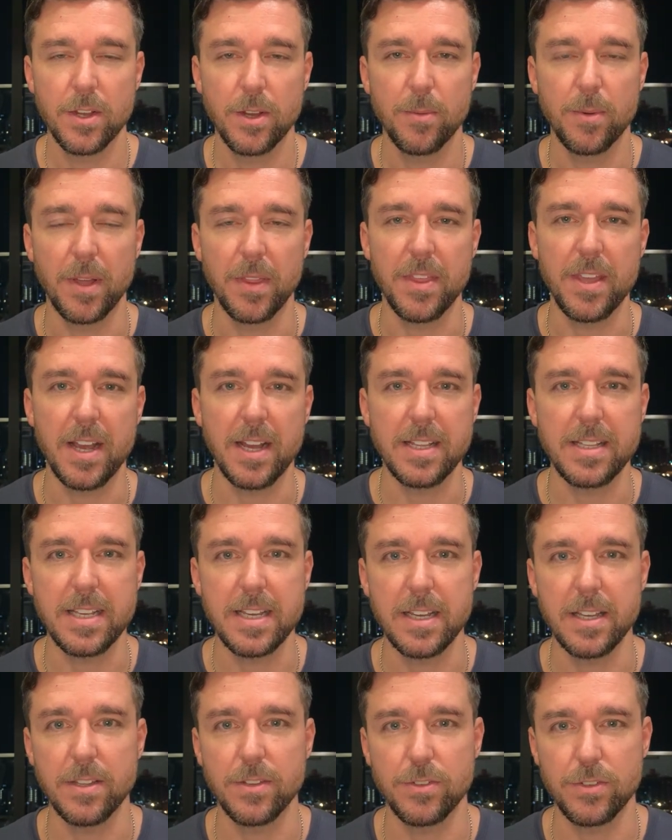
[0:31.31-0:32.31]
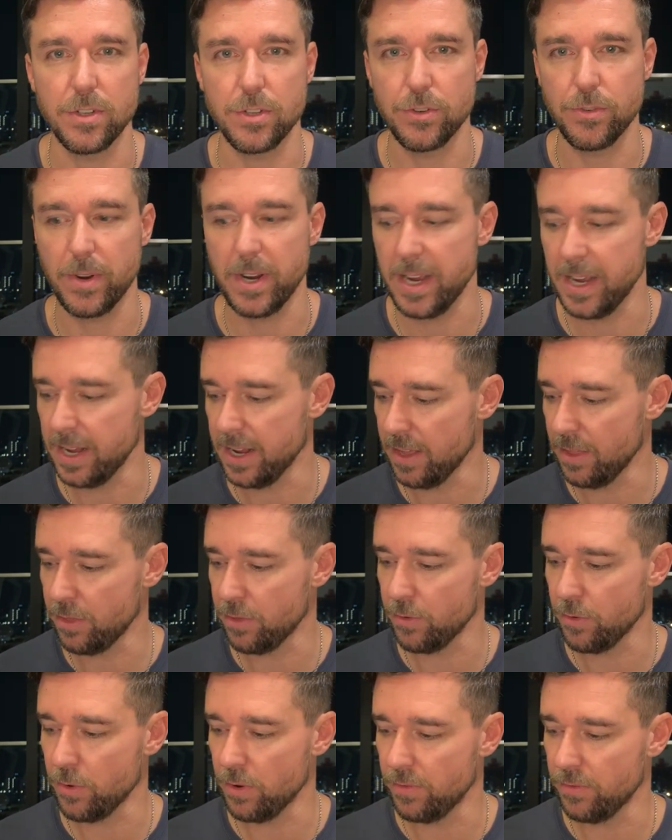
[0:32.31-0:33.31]
But the idea is to try and get
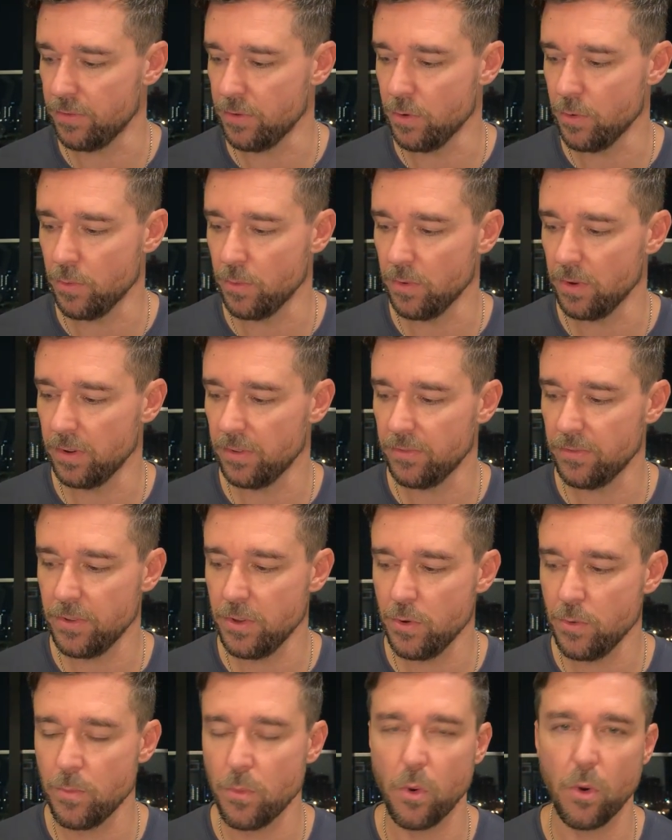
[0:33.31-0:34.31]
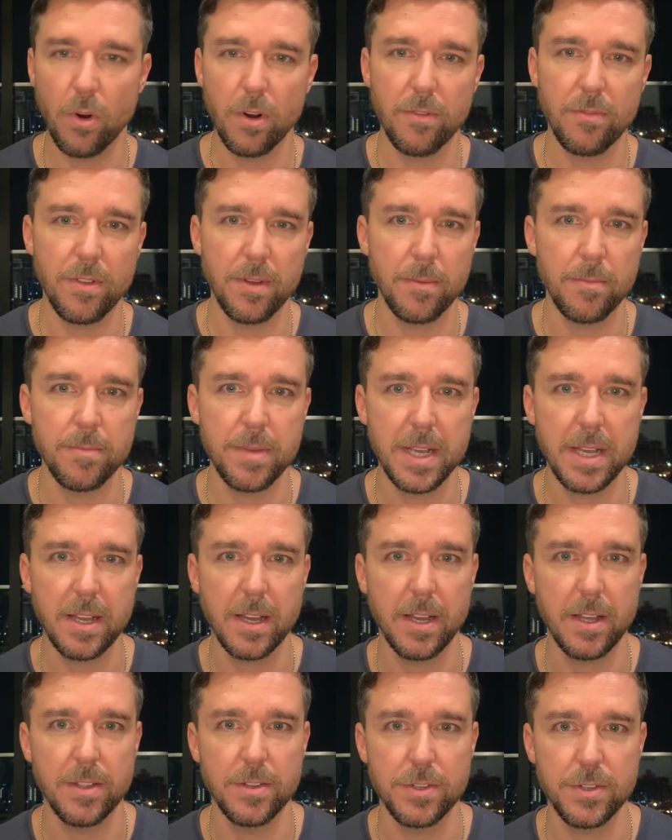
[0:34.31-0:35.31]
through a few more of them,
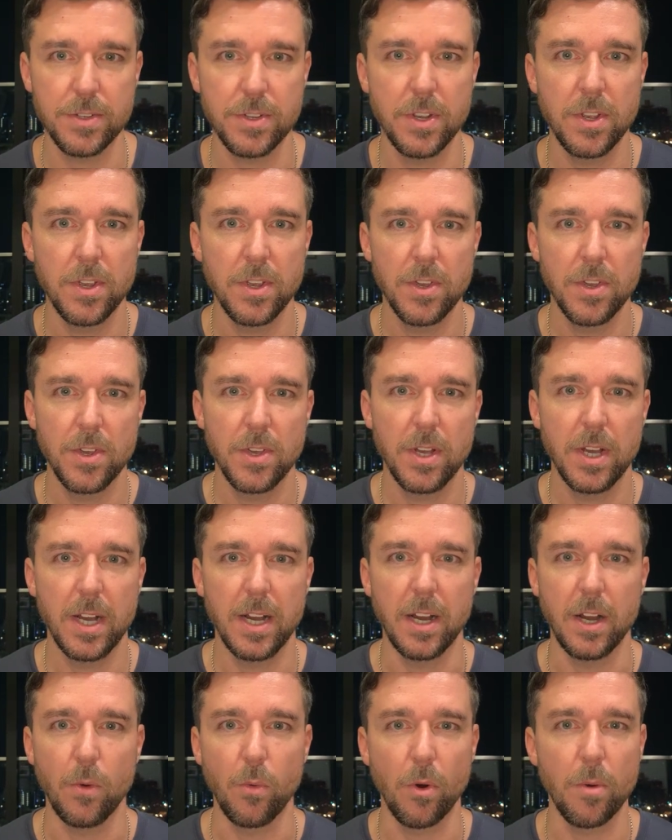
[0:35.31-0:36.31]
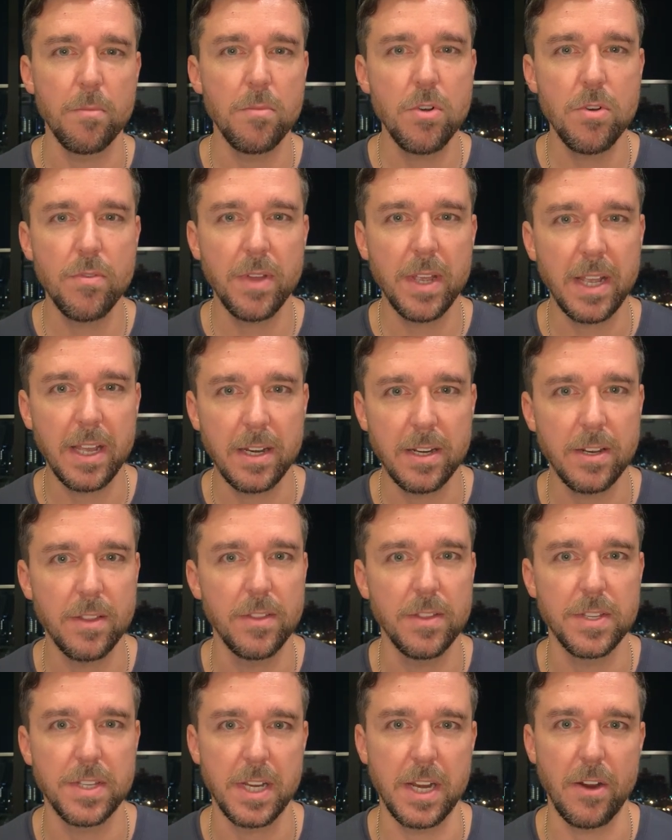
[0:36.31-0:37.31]
because we're moving into
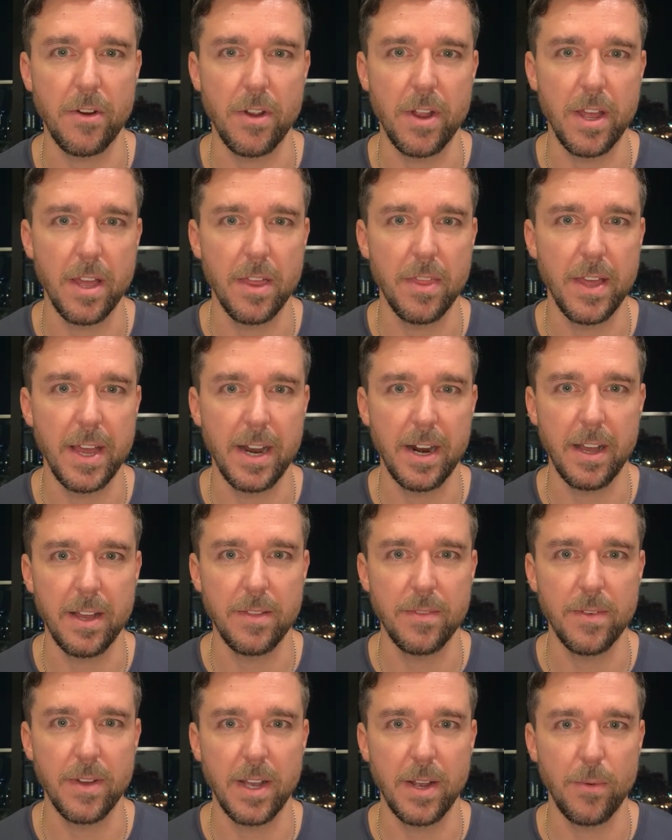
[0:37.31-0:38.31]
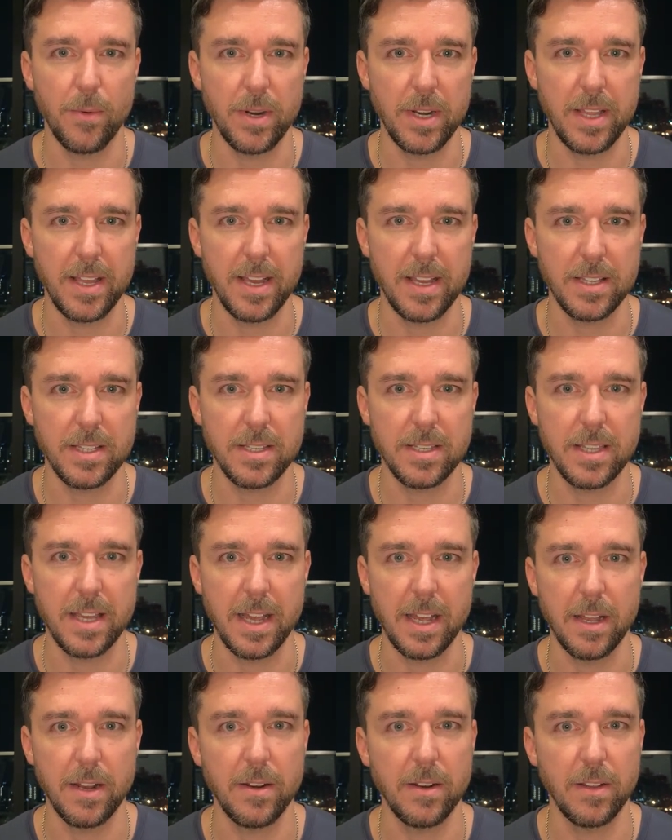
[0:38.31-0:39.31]
this area that I would guess
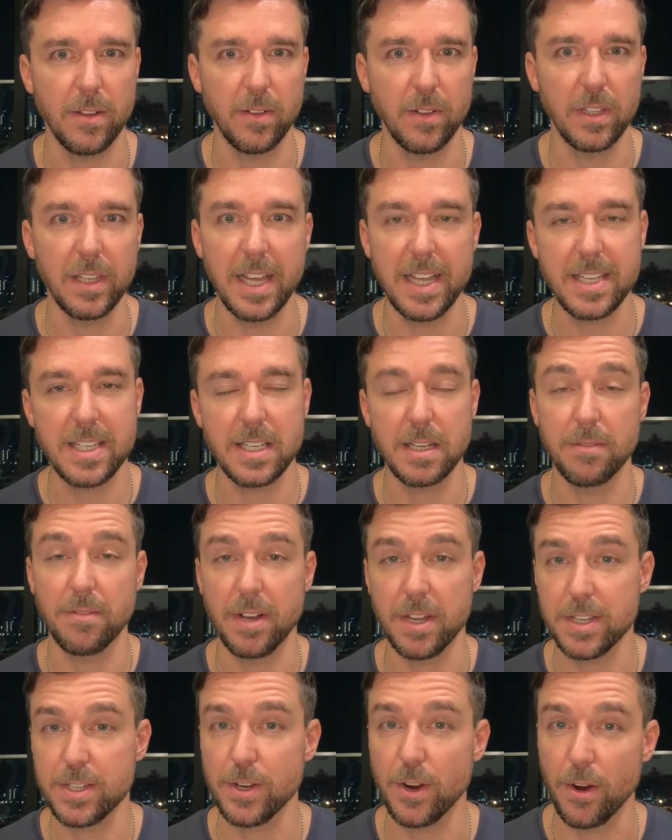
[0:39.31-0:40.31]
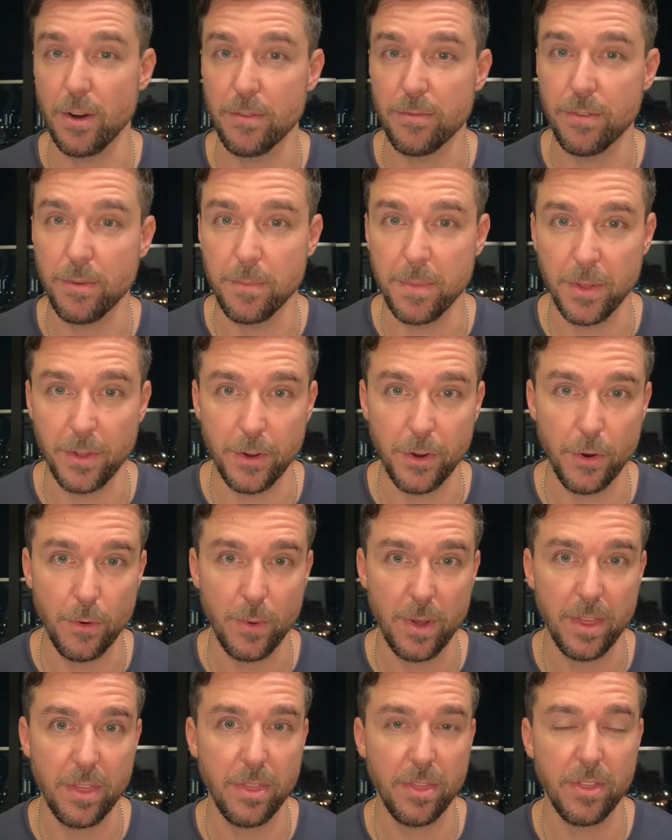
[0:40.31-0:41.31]
that less of us are familiar
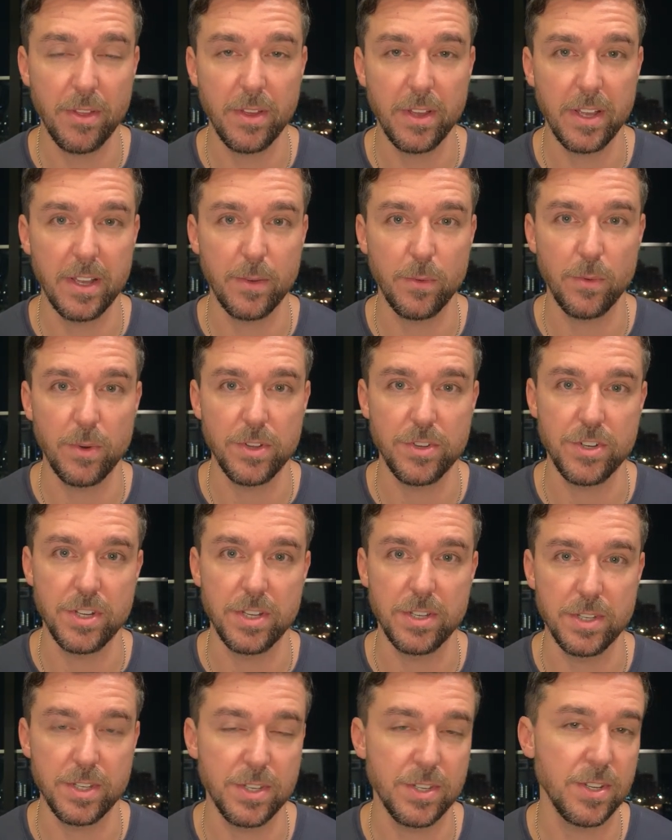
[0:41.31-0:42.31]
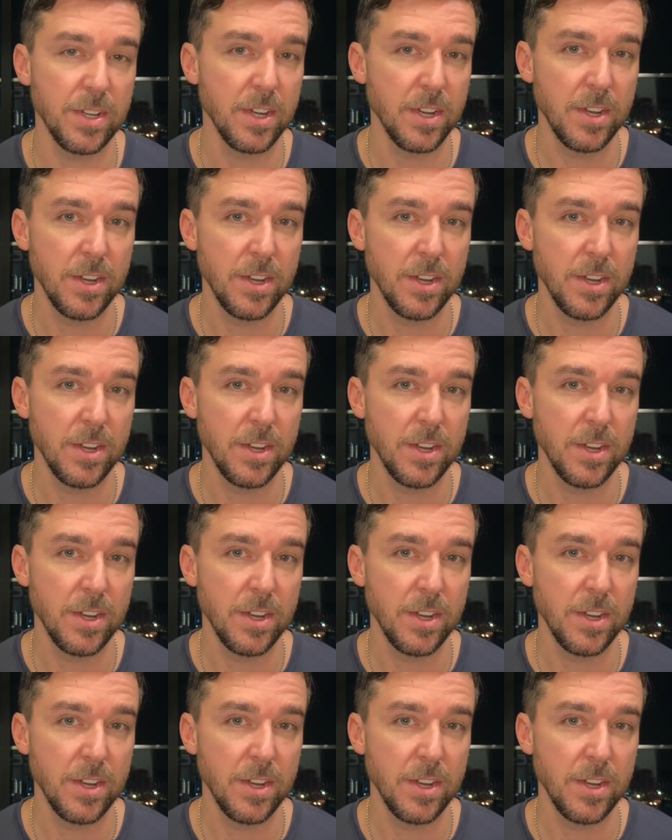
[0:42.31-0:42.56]
with, which is